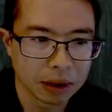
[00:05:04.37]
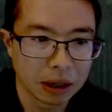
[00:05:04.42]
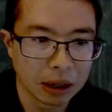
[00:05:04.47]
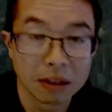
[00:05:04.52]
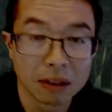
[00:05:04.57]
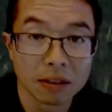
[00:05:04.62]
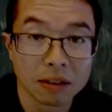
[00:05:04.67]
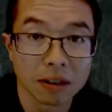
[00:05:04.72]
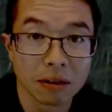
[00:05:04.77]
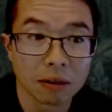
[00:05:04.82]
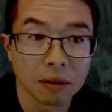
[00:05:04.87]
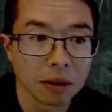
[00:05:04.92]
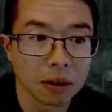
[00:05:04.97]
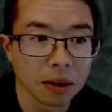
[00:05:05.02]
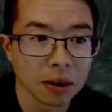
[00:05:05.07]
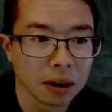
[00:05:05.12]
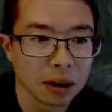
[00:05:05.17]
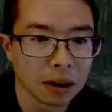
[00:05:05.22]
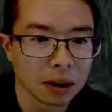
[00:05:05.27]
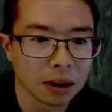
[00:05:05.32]
isn't
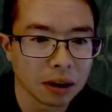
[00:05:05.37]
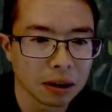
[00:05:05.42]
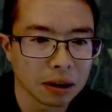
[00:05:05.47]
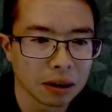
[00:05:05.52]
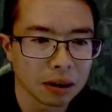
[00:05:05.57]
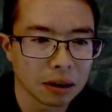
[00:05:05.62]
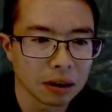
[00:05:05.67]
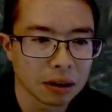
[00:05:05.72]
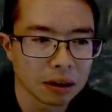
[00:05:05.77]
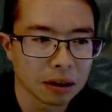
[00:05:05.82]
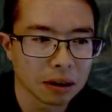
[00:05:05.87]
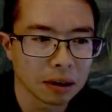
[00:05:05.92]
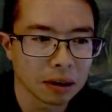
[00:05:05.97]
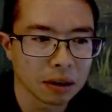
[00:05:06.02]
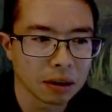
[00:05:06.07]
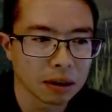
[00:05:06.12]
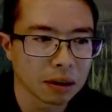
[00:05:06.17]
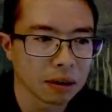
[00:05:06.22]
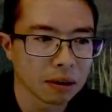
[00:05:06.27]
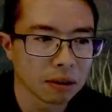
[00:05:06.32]
really
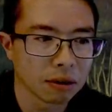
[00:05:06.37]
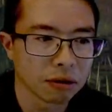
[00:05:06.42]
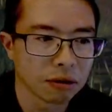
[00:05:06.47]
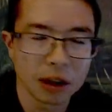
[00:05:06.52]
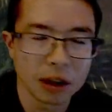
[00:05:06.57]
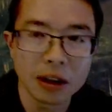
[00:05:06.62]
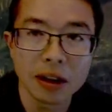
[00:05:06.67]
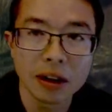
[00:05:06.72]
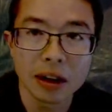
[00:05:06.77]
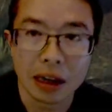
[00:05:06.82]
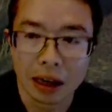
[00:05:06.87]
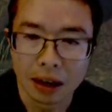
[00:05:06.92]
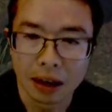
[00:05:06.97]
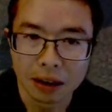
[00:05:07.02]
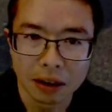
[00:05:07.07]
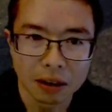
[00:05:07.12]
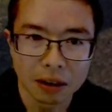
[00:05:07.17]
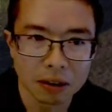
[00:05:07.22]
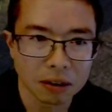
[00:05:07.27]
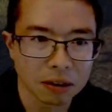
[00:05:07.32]
feeling
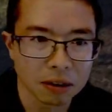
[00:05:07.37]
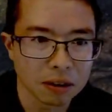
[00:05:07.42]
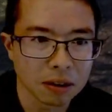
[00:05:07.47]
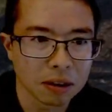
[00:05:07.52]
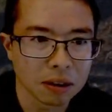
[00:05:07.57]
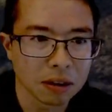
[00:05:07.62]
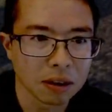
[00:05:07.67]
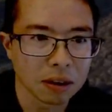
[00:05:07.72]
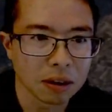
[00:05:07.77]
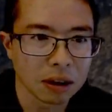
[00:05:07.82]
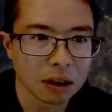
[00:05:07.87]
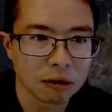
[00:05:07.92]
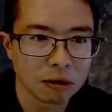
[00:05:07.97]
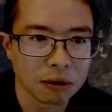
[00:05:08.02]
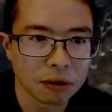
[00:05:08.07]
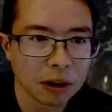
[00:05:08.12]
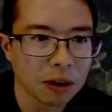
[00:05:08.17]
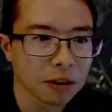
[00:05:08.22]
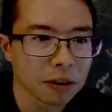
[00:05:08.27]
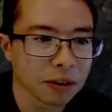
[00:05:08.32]
it. He
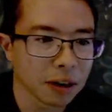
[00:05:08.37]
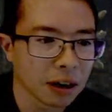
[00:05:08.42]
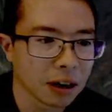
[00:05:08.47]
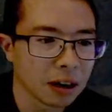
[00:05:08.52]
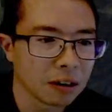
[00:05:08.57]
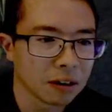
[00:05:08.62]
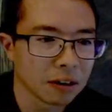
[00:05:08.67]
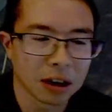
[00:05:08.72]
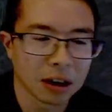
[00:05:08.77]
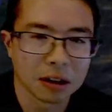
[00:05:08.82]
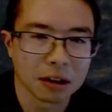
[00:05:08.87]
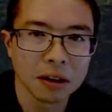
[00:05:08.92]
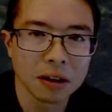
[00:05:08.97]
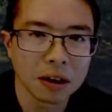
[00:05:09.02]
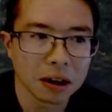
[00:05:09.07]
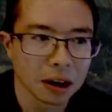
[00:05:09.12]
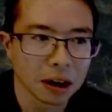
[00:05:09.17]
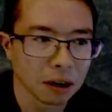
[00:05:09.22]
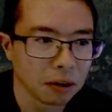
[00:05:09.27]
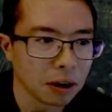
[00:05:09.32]
feels like he's not good
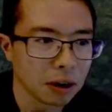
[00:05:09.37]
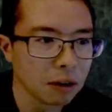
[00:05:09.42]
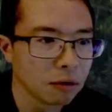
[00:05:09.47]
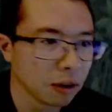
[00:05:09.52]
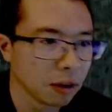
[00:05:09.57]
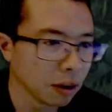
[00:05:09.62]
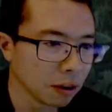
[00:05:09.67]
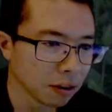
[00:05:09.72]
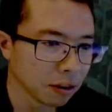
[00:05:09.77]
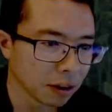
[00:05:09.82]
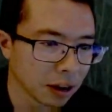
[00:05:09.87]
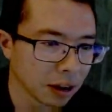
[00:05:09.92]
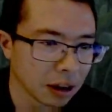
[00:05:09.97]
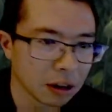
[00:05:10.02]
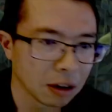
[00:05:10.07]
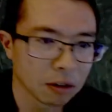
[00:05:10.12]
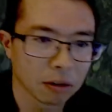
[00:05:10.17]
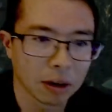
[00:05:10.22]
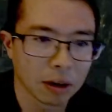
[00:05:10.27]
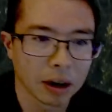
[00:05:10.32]
enough. He feels like
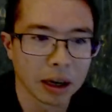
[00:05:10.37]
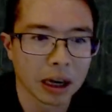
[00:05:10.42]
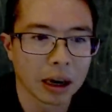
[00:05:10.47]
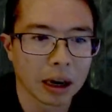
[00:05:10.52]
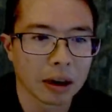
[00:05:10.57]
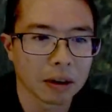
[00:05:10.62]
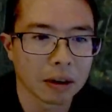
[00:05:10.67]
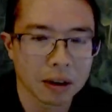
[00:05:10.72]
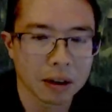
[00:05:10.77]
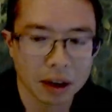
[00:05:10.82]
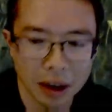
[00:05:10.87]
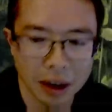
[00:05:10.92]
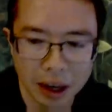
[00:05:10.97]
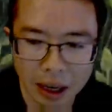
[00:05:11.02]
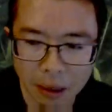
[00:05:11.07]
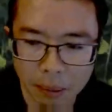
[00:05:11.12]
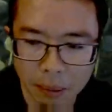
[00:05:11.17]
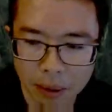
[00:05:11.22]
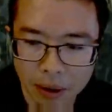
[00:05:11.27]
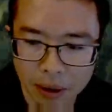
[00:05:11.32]
he's running out of
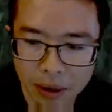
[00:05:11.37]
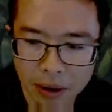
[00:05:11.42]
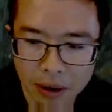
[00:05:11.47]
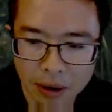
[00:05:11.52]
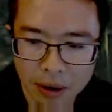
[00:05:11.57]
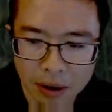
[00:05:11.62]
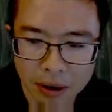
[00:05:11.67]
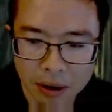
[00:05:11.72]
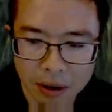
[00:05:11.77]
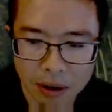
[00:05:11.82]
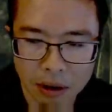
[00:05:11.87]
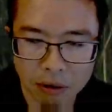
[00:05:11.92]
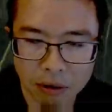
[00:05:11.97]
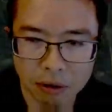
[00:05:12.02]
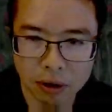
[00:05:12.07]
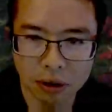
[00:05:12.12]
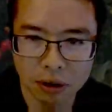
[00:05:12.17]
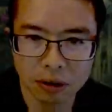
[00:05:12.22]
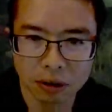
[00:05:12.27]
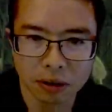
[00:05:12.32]
time. He
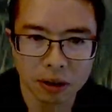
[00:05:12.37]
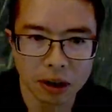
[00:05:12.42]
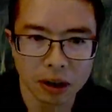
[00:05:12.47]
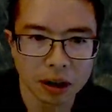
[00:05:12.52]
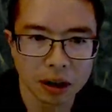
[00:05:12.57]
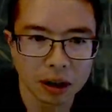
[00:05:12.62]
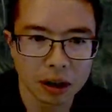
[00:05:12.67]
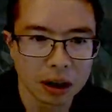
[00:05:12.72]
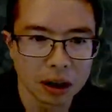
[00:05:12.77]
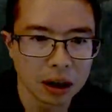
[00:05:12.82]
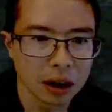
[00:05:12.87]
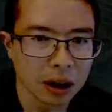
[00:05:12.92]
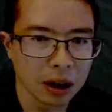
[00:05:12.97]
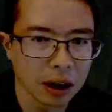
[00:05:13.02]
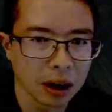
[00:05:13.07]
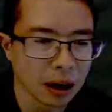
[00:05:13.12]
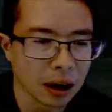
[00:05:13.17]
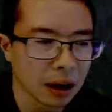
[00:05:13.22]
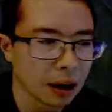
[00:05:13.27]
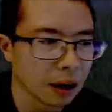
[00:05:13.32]
feels like he
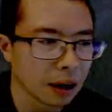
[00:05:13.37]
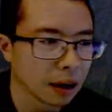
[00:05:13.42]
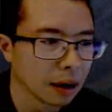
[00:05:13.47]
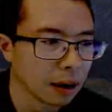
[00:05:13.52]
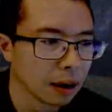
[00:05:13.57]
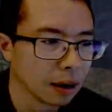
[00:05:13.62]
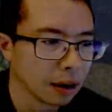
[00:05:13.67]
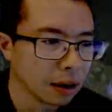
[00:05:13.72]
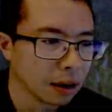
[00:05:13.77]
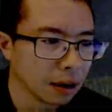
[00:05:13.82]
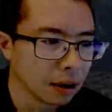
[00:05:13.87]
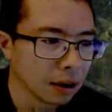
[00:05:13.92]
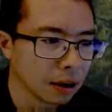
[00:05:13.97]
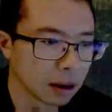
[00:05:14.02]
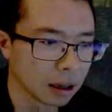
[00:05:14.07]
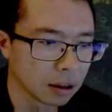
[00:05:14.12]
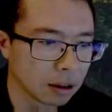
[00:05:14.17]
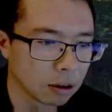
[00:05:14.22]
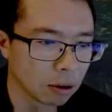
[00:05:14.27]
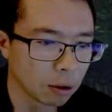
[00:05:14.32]
can't
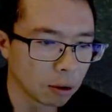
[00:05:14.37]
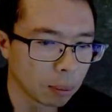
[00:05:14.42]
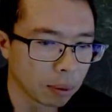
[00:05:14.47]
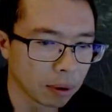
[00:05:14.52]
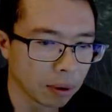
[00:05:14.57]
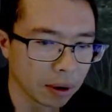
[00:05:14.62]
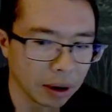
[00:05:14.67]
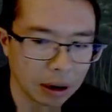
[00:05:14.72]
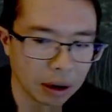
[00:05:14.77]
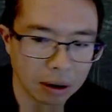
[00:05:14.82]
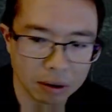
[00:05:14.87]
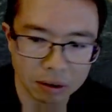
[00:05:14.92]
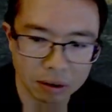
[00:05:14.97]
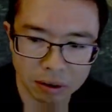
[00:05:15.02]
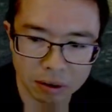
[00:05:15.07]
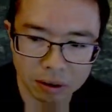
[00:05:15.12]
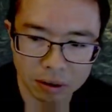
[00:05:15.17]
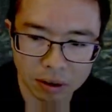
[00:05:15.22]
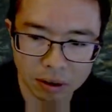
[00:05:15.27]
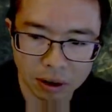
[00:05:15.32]
get to a
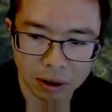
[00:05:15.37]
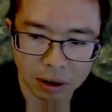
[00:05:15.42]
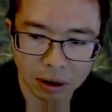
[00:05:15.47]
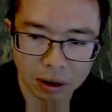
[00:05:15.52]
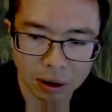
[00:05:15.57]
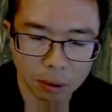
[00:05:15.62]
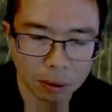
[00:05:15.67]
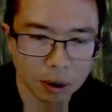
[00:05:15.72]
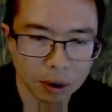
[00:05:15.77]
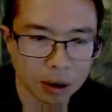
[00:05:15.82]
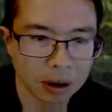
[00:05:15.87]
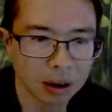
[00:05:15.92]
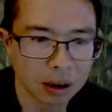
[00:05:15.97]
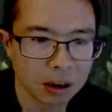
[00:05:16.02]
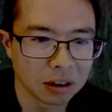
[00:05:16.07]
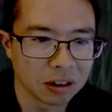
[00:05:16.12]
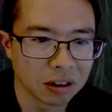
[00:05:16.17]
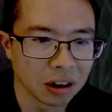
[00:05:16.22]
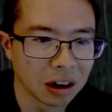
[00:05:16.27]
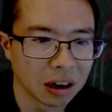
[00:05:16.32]
place where he
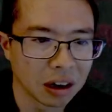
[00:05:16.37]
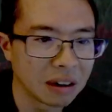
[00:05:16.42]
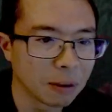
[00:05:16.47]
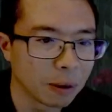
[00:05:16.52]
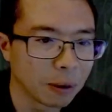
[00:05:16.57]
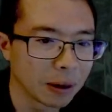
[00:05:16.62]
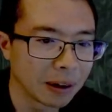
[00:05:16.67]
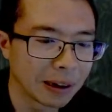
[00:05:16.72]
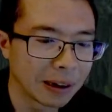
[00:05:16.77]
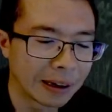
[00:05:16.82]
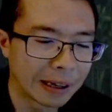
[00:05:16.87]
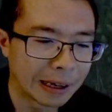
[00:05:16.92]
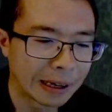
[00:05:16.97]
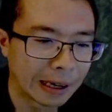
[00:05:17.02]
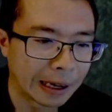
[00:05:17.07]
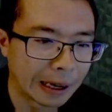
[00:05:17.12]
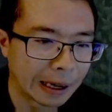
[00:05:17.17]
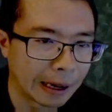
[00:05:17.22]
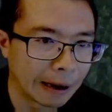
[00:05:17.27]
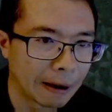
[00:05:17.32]

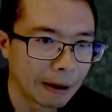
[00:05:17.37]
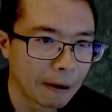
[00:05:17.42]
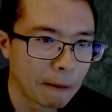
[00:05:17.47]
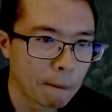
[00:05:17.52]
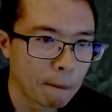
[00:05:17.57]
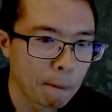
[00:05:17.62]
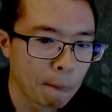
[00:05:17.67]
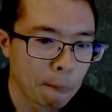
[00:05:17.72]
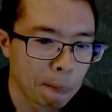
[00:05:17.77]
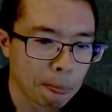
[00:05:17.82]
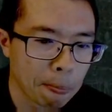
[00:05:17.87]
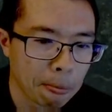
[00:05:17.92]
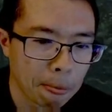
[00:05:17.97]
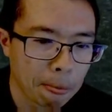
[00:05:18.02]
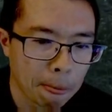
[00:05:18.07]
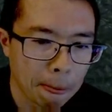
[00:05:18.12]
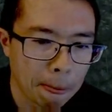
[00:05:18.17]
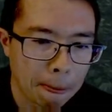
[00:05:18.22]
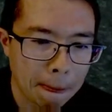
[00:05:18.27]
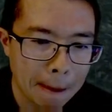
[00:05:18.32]
genuinely
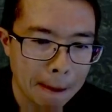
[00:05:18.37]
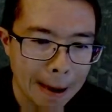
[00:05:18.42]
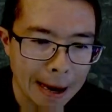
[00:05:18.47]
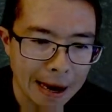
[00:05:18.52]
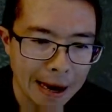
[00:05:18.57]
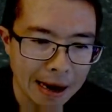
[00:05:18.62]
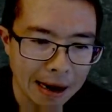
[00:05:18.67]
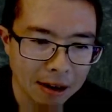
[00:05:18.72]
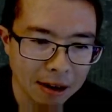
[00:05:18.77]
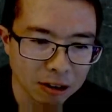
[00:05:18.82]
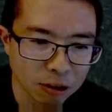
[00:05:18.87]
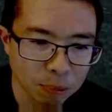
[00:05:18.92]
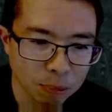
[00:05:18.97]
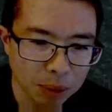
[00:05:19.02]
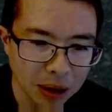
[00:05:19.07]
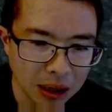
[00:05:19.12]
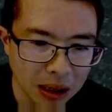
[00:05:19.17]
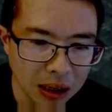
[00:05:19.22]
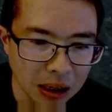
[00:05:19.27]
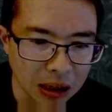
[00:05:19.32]
has
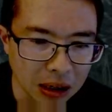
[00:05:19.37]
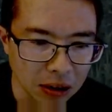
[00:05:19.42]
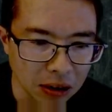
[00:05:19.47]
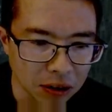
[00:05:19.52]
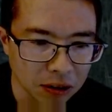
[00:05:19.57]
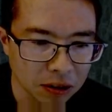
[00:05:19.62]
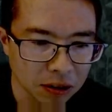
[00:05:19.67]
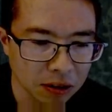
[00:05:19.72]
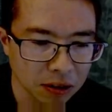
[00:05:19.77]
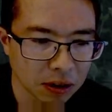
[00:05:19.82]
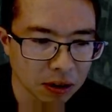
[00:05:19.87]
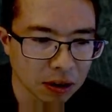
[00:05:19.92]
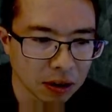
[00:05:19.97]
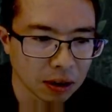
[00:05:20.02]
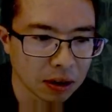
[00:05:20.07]
peace